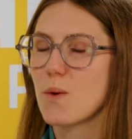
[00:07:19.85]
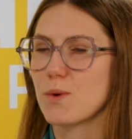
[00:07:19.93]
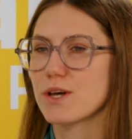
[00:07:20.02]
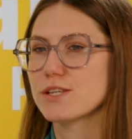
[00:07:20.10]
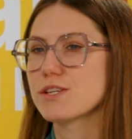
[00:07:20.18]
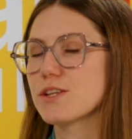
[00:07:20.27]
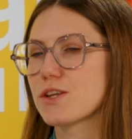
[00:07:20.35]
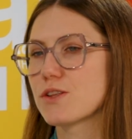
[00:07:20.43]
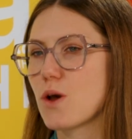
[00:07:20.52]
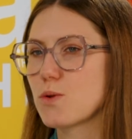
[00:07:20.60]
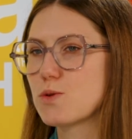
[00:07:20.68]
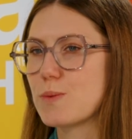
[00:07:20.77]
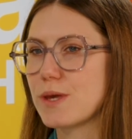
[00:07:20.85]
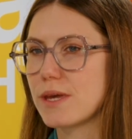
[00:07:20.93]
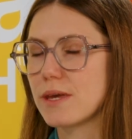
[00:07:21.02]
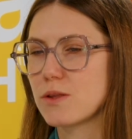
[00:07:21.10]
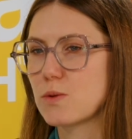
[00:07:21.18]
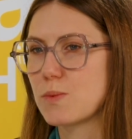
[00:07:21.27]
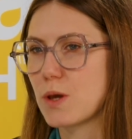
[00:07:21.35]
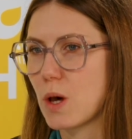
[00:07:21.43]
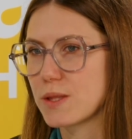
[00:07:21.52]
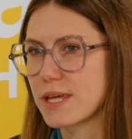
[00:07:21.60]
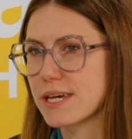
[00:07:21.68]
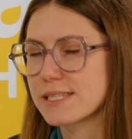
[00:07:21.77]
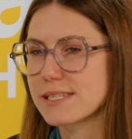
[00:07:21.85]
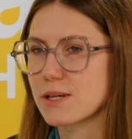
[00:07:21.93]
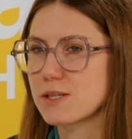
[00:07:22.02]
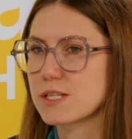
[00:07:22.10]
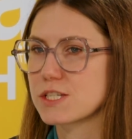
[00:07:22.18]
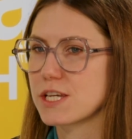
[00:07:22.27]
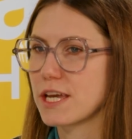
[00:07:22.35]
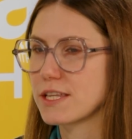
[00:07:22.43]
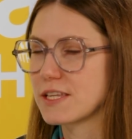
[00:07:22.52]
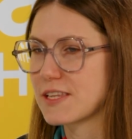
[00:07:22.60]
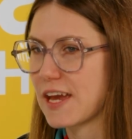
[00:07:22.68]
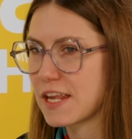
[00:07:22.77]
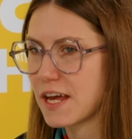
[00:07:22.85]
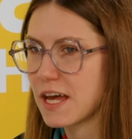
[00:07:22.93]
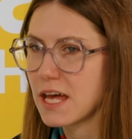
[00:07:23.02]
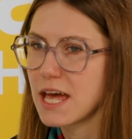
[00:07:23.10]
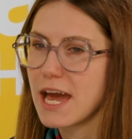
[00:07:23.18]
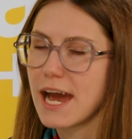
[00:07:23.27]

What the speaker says: we also don't know, to be honest. I also checked the data.